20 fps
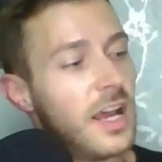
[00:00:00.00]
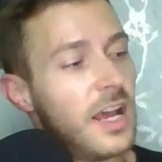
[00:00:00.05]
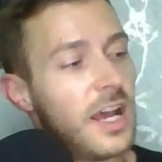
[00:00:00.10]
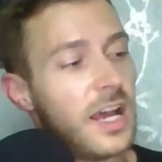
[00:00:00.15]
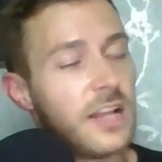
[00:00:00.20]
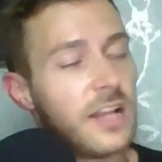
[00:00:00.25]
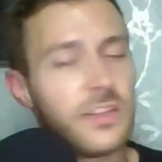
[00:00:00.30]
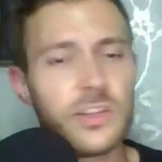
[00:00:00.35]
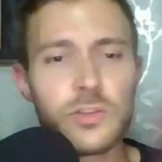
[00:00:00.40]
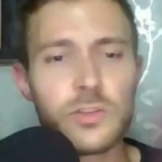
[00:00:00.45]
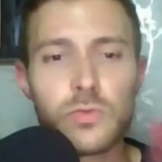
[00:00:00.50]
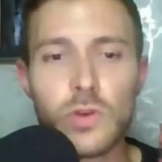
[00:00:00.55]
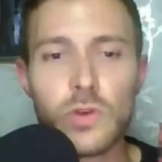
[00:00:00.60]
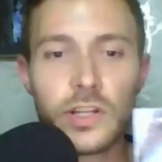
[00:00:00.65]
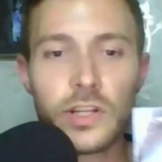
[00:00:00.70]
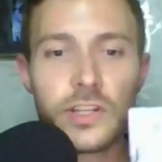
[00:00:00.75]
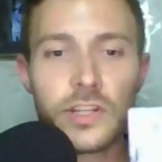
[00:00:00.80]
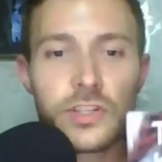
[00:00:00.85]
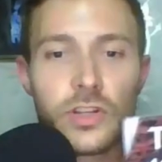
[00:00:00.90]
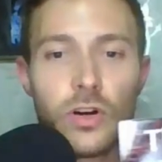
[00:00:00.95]
And this
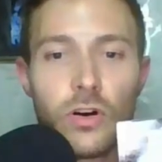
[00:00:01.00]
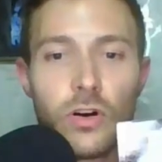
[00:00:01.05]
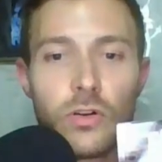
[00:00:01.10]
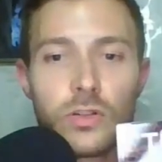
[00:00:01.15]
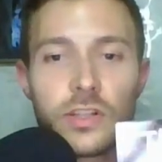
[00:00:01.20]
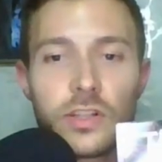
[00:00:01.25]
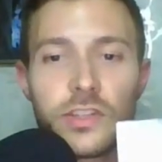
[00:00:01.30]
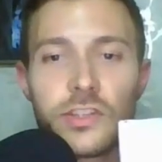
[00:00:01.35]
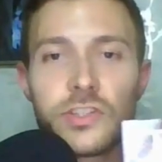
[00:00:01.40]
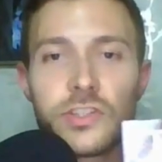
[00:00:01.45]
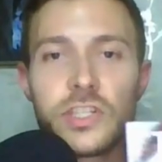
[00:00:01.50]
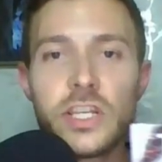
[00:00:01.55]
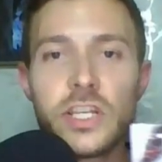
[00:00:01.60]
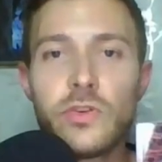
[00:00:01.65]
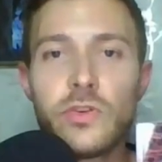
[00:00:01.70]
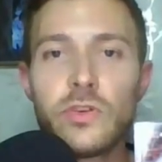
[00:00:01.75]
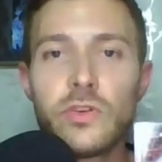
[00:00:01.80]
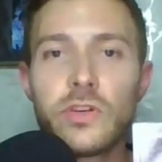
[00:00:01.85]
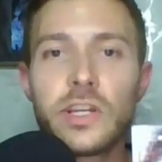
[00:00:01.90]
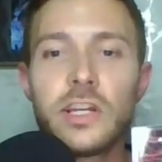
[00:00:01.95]
one is called The
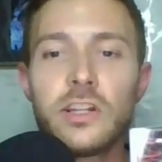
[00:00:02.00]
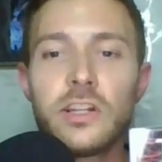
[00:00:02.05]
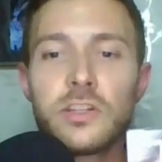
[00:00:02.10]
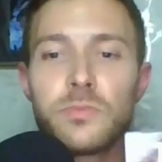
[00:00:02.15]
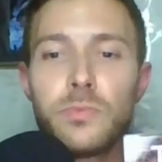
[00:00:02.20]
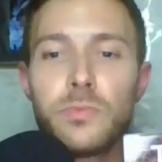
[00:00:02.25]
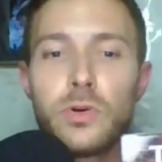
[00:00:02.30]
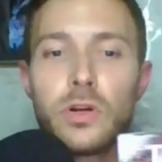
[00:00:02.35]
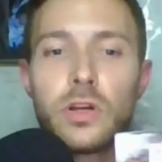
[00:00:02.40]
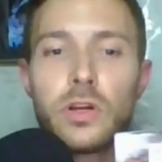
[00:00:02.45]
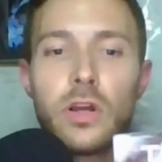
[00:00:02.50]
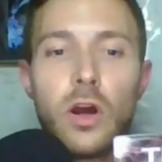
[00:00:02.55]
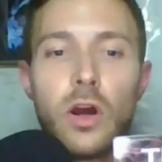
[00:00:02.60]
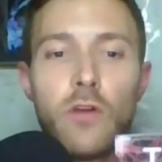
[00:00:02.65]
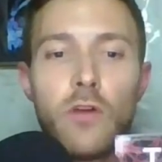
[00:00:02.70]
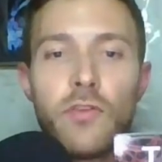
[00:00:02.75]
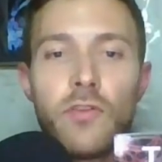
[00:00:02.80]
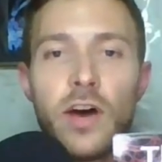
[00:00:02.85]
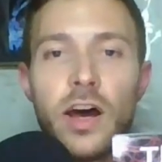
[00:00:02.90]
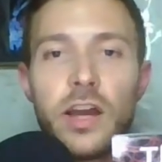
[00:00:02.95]
Serial Killer's Book
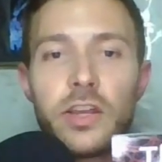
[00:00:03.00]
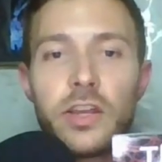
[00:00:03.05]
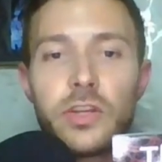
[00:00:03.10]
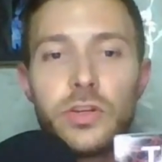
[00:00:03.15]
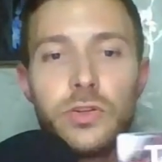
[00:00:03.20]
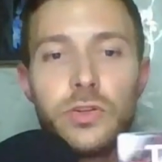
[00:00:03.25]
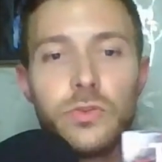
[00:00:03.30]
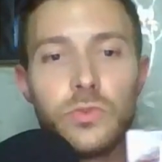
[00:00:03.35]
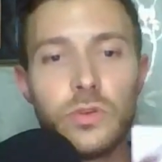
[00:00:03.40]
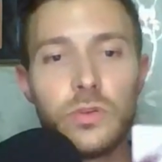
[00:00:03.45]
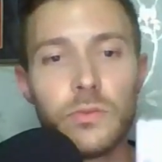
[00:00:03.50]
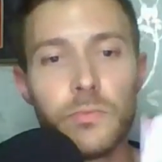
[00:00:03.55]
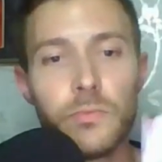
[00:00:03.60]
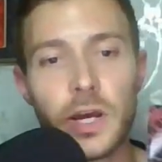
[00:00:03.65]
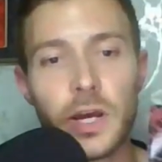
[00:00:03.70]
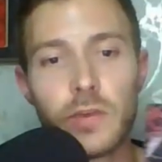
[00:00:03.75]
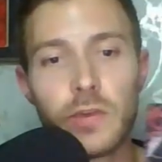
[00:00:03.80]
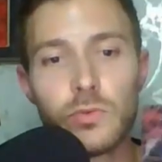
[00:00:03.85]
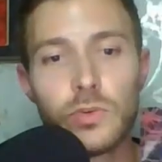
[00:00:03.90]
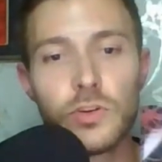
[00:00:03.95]
of Haiku
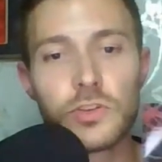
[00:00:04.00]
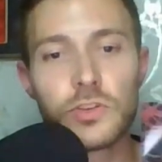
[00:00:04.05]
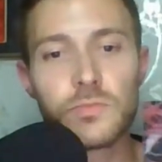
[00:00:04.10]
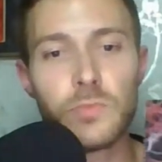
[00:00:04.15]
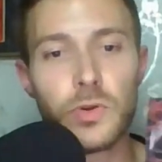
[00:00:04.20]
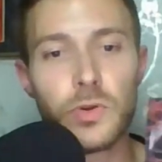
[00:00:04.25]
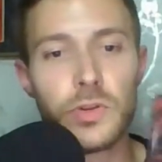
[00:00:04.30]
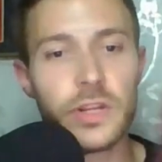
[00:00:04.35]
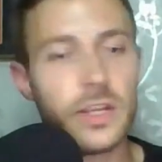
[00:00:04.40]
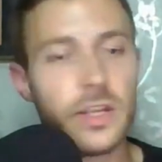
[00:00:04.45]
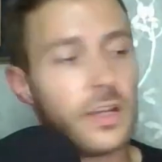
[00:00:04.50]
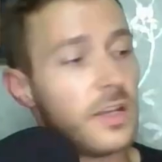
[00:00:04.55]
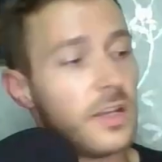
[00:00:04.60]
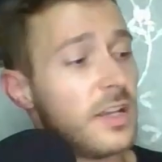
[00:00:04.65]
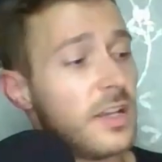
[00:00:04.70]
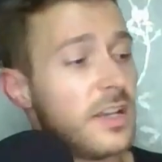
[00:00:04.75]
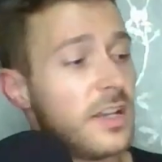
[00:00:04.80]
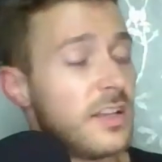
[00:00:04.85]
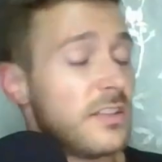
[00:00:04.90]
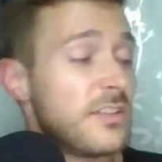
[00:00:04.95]
by Rose Bundy.
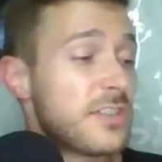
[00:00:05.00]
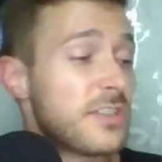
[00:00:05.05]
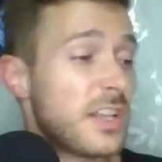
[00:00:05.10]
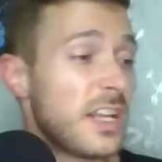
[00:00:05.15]
There's a